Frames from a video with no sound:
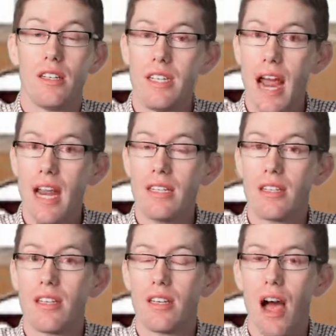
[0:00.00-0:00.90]
dates
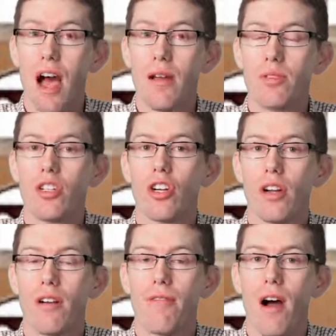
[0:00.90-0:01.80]
and times that you're
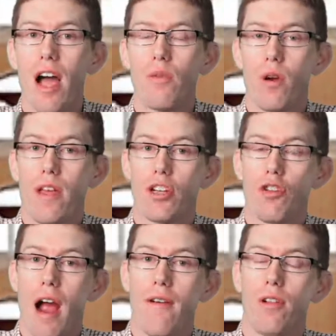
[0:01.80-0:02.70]
going to find where they
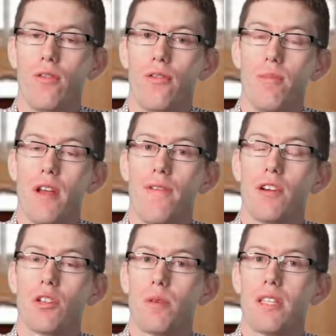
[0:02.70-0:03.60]
traveled from
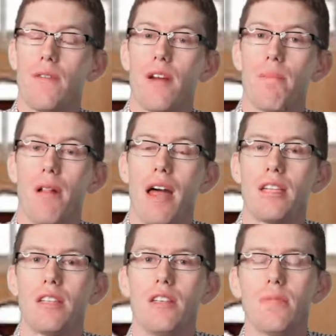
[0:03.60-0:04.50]
different specific
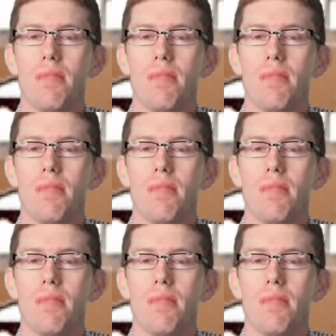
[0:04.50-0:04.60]
places,